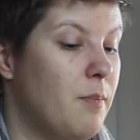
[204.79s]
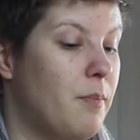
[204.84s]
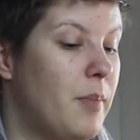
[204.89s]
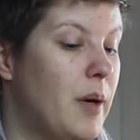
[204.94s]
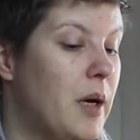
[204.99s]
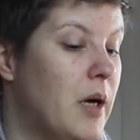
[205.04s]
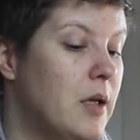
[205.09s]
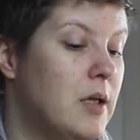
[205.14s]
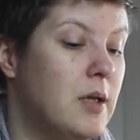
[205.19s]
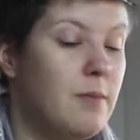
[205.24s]

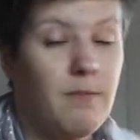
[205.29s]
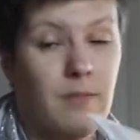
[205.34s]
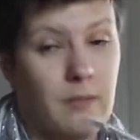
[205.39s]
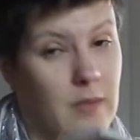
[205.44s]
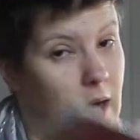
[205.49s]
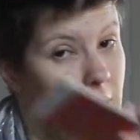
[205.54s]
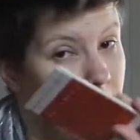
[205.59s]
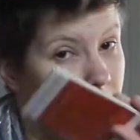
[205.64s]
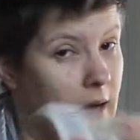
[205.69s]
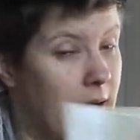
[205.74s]
But
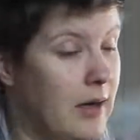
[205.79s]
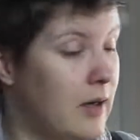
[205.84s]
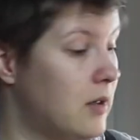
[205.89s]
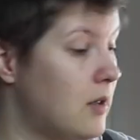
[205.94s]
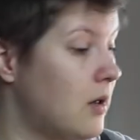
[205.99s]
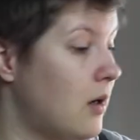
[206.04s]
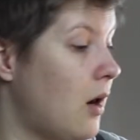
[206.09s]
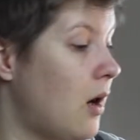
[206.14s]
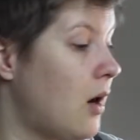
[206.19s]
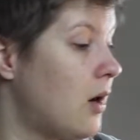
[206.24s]
I like
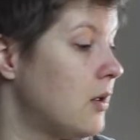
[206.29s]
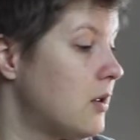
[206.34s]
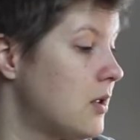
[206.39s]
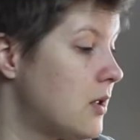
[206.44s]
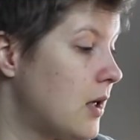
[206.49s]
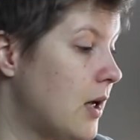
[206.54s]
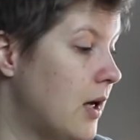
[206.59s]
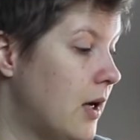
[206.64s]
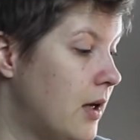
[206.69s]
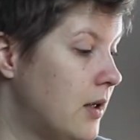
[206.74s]
it a
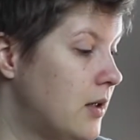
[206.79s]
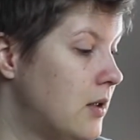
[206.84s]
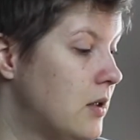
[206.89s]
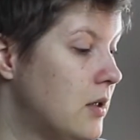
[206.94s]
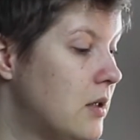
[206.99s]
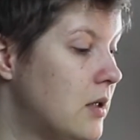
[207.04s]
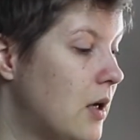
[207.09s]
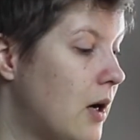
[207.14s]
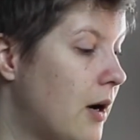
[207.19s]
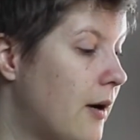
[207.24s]
lot,
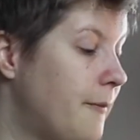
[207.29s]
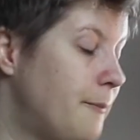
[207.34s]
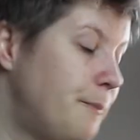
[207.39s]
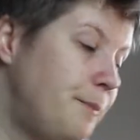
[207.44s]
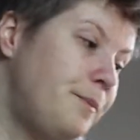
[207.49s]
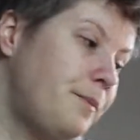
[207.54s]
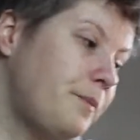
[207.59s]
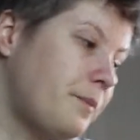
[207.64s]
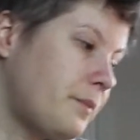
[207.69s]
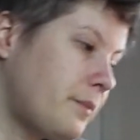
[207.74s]
and
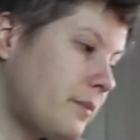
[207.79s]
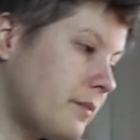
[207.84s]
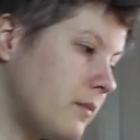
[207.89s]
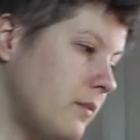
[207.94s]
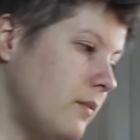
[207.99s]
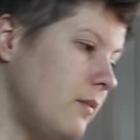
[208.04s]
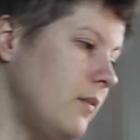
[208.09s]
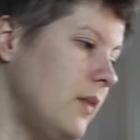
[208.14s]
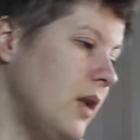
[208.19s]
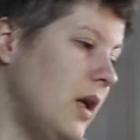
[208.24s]

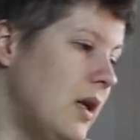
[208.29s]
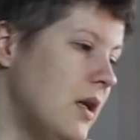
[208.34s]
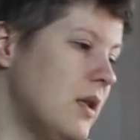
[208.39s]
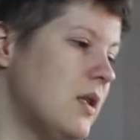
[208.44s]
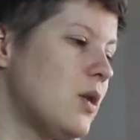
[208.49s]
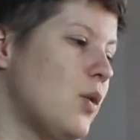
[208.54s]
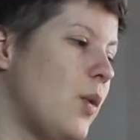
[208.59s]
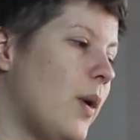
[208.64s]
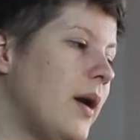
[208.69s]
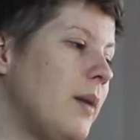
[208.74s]

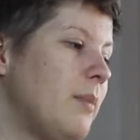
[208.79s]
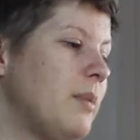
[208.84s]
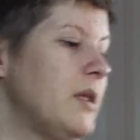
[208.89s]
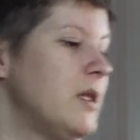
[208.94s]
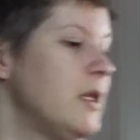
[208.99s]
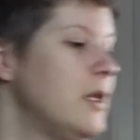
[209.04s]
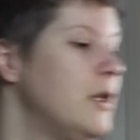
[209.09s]
it's quite a bit